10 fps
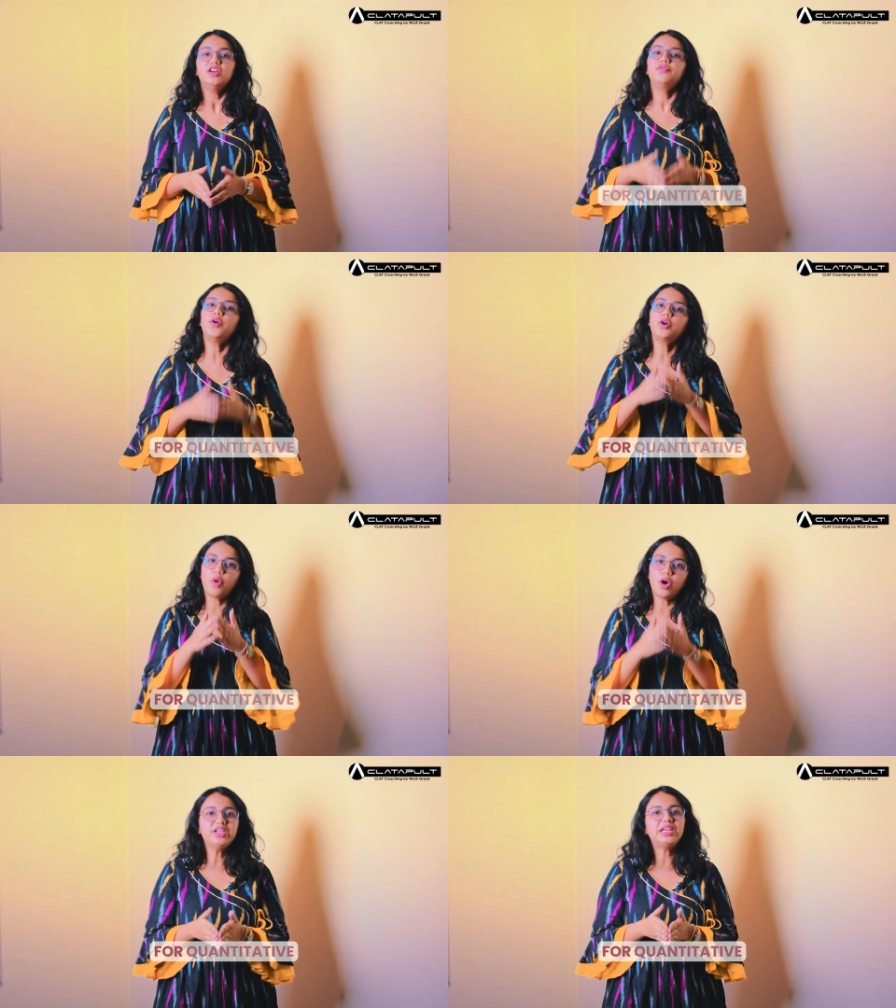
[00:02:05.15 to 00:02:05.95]
For
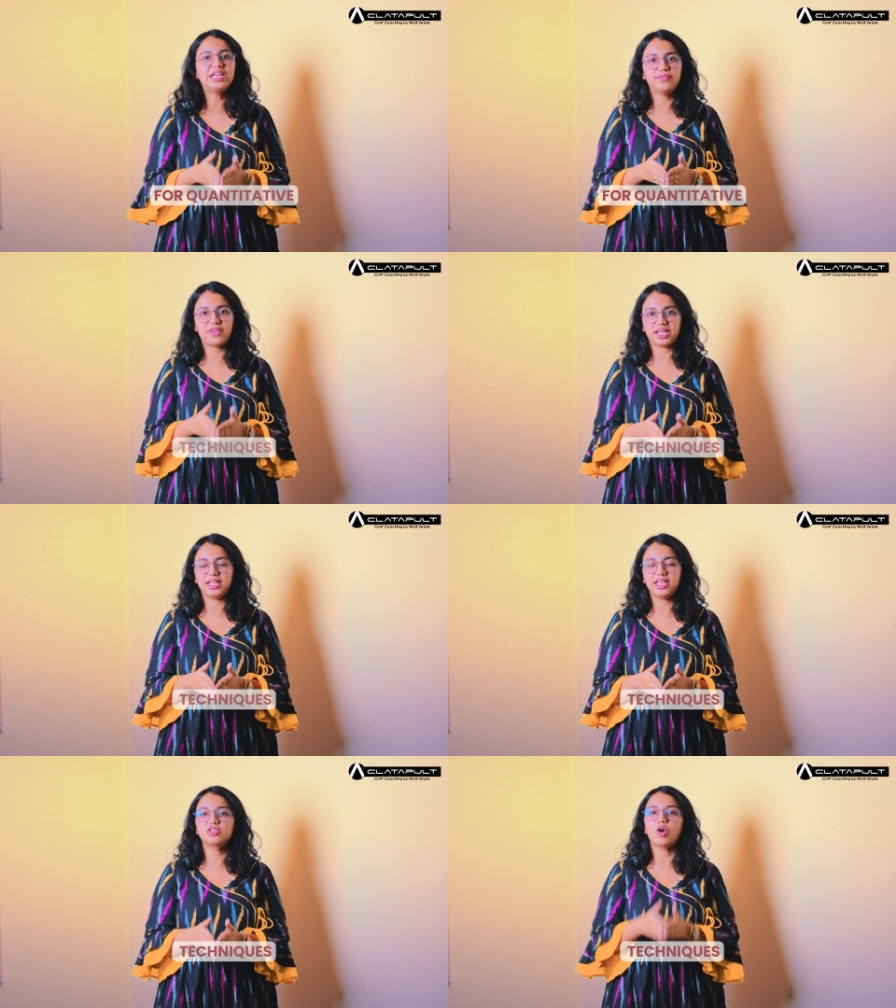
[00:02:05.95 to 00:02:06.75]
quantitative
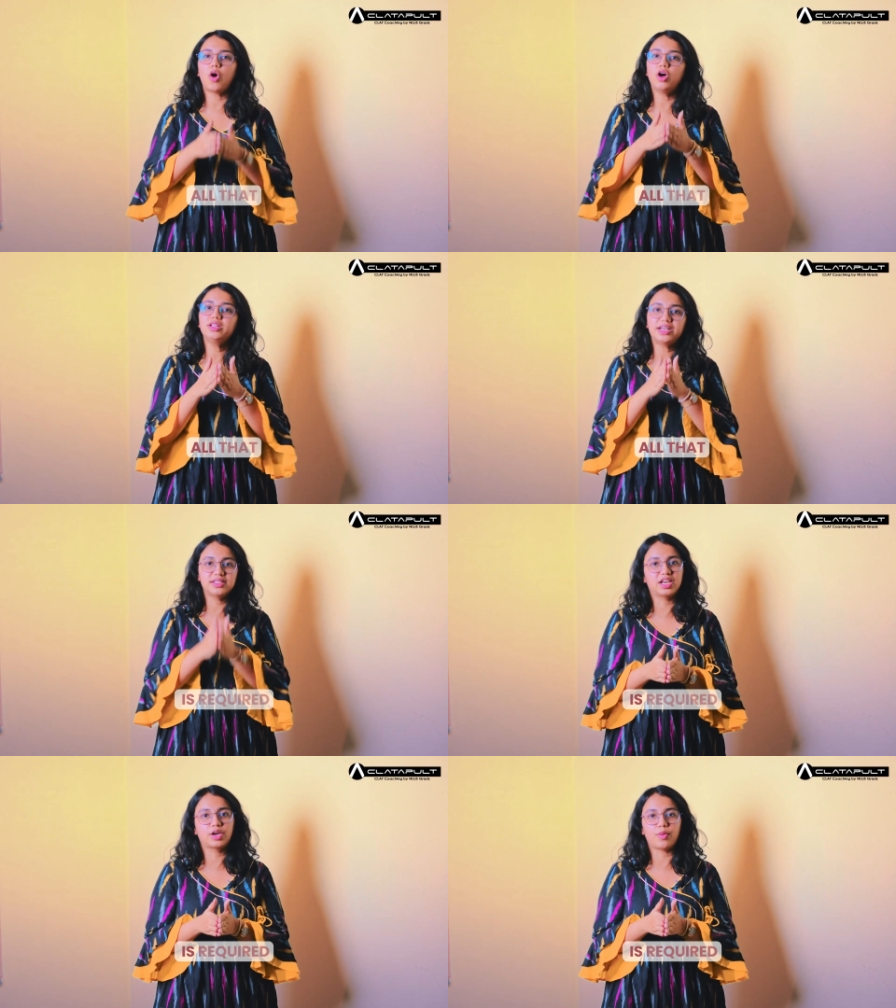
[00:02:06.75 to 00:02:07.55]
techniques, all that is
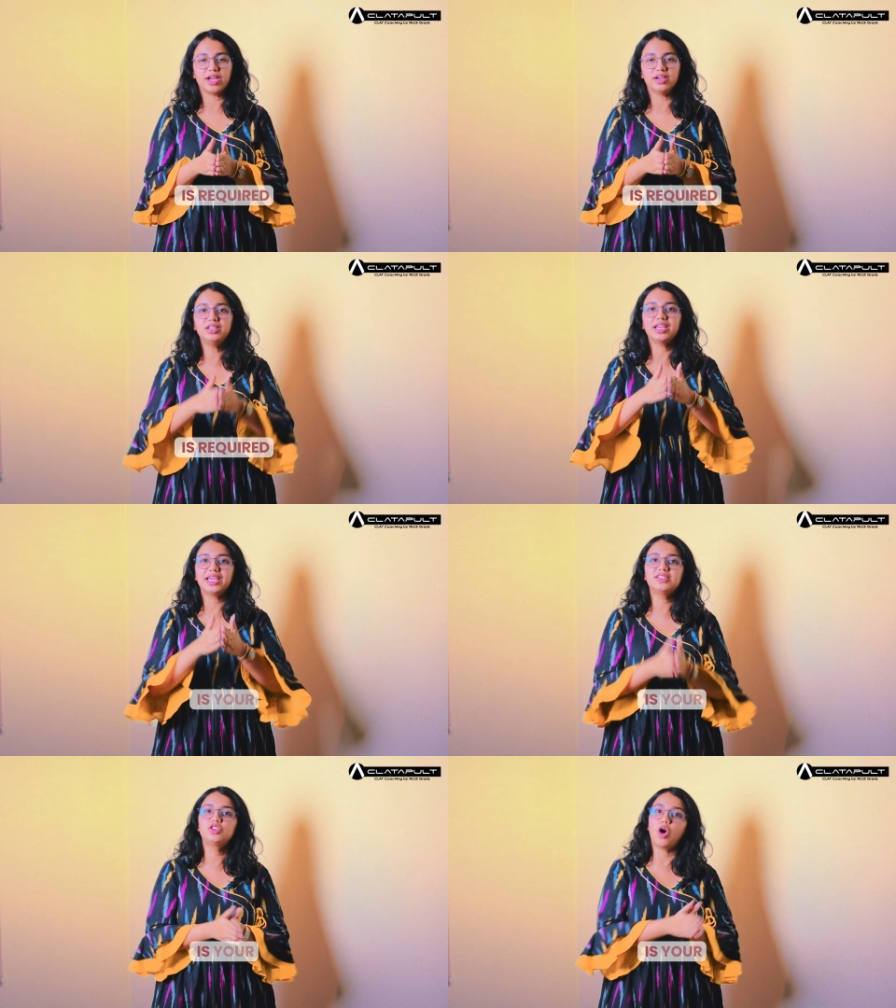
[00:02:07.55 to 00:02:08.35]
required
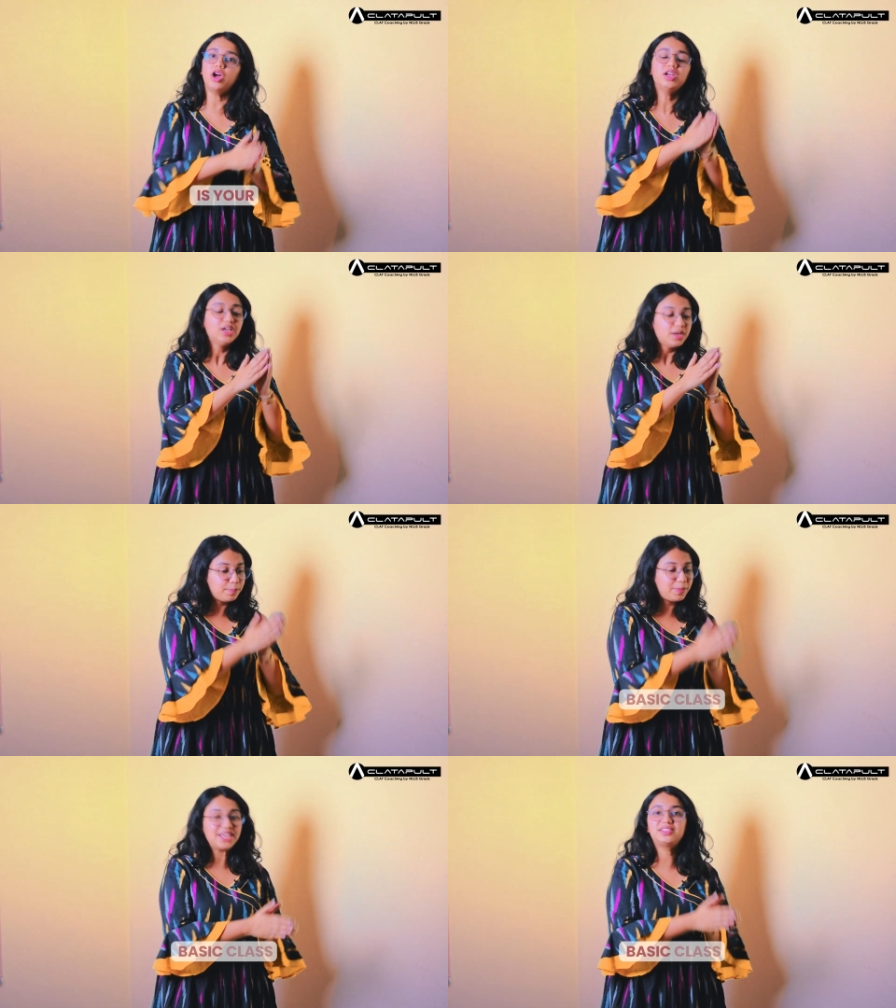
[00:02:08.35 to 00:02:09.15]
is your
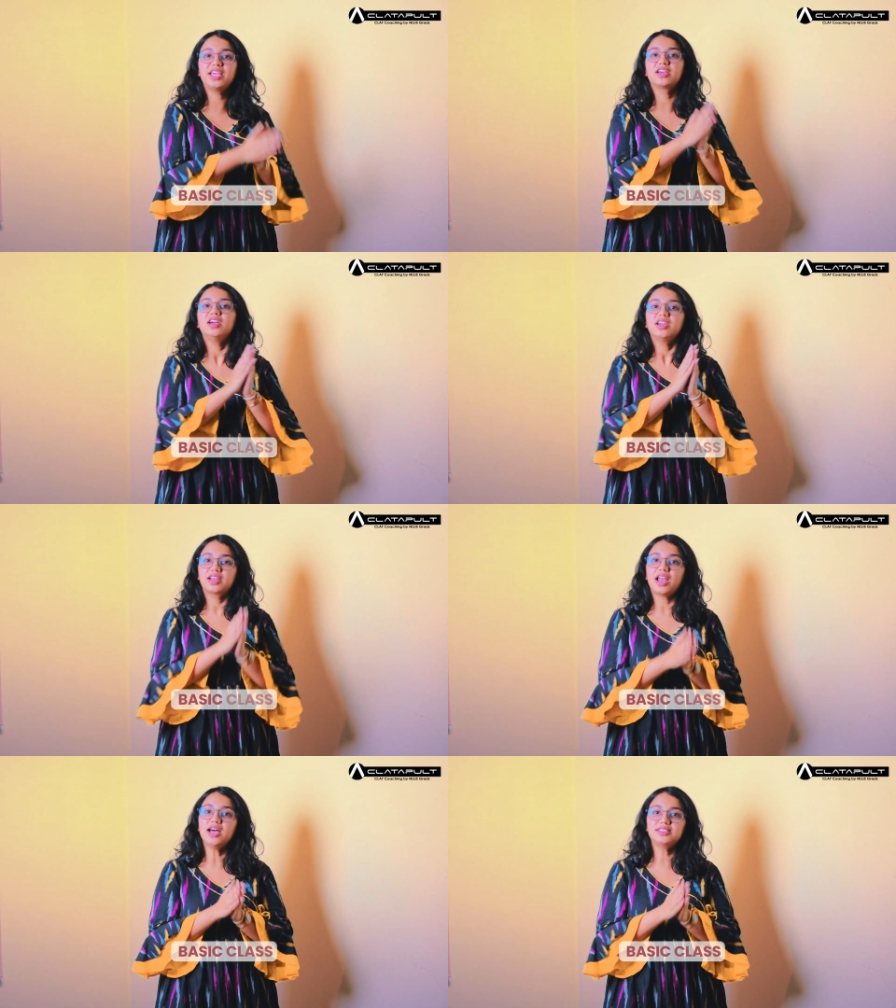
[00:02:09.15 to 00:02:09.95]
basic
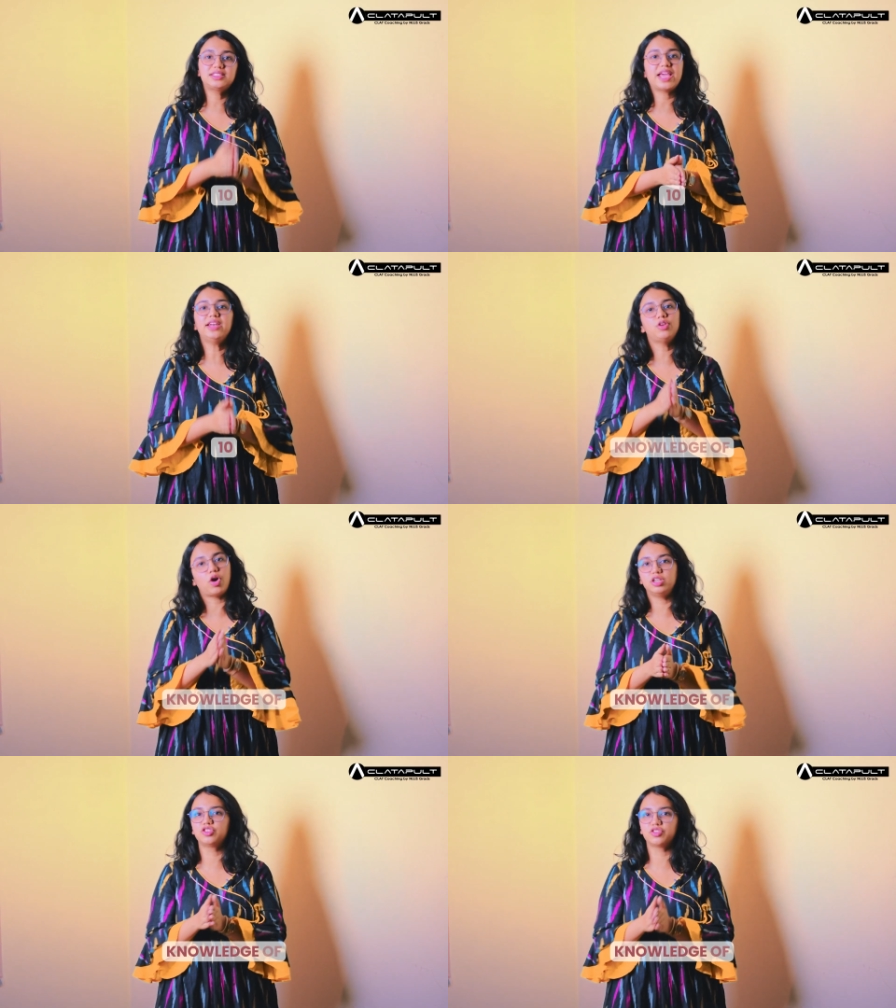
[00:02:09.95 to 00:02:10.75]
class 10
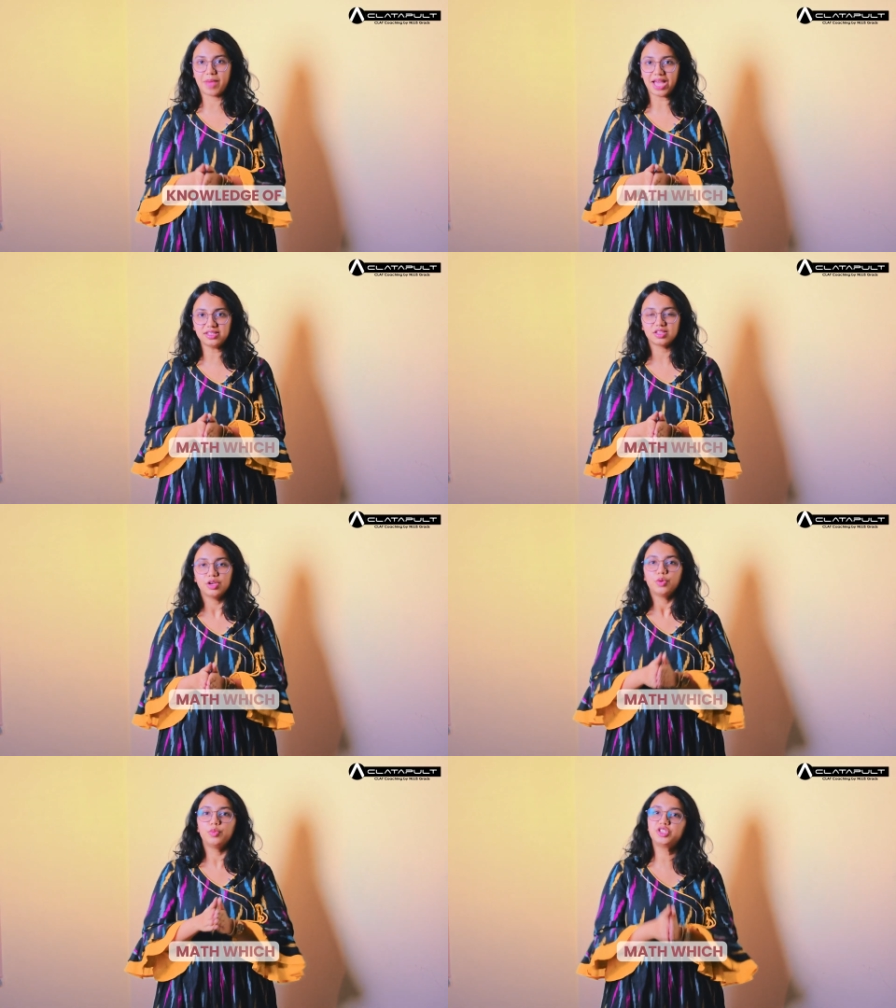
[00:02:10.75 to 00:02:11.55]
knowledge of maths,
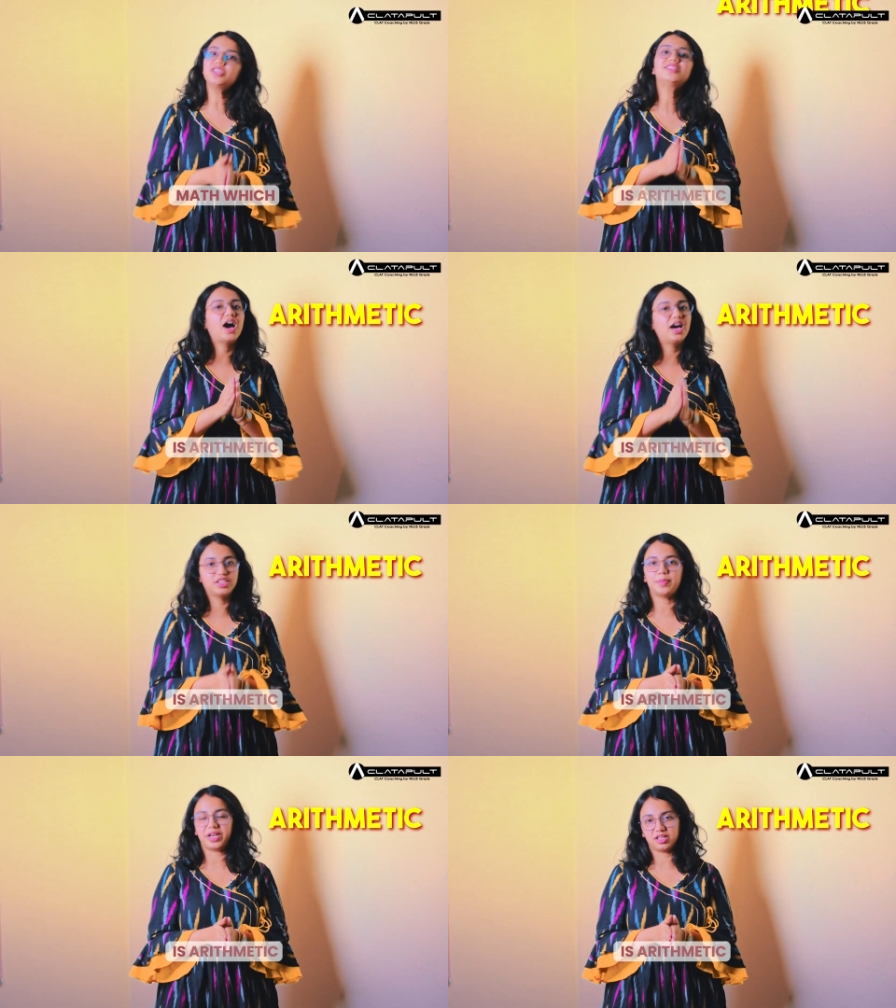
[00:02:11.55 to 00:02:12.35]
which is
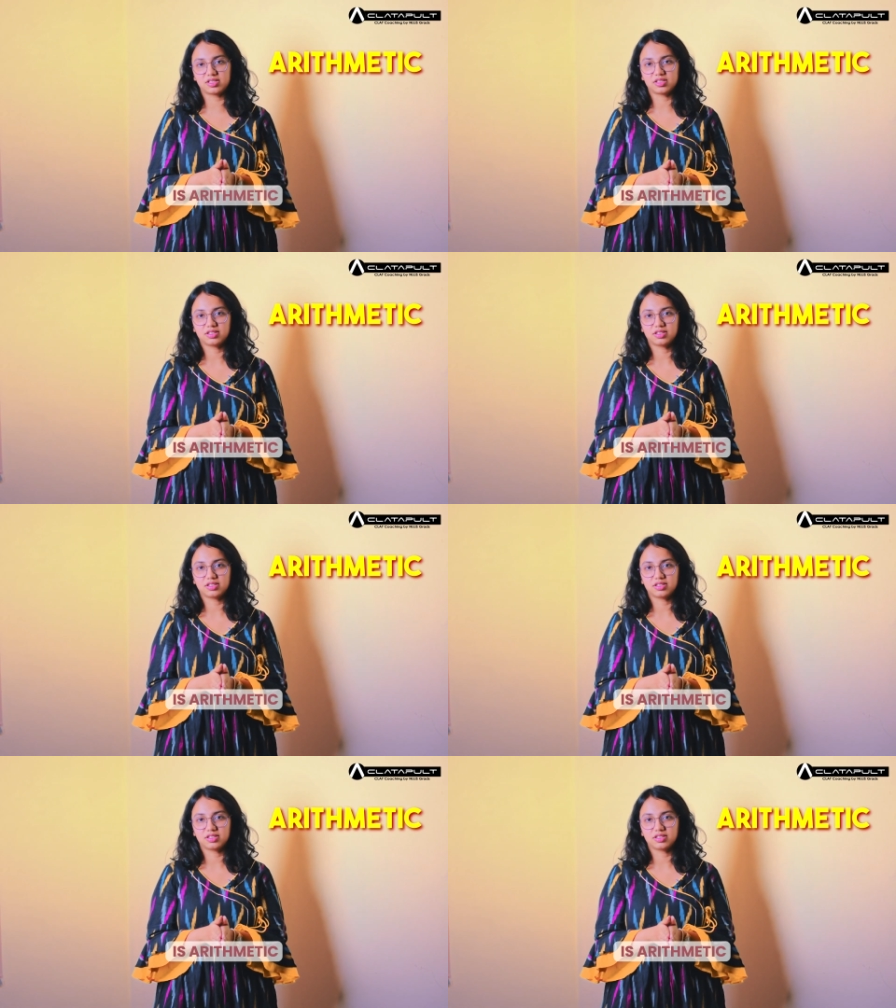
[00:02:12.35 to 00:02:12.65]
arithmetics.